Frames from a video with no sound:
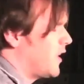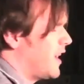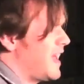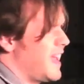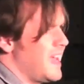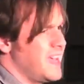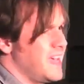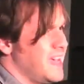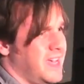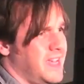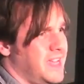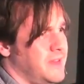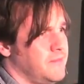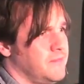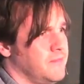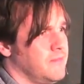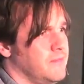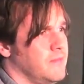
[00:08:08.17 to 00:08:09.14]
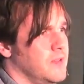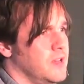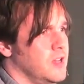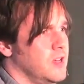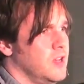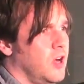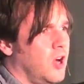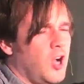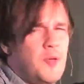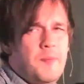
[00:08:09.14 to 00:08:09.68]
AA?
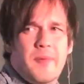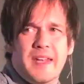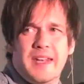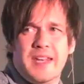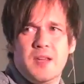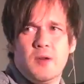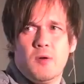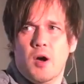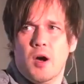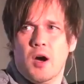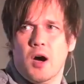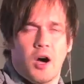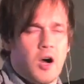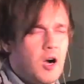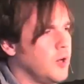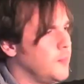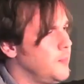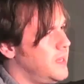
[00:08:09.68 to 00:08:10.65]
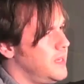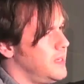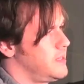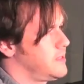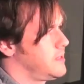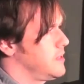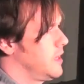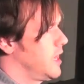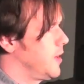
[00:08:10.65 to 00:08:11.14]
How many armies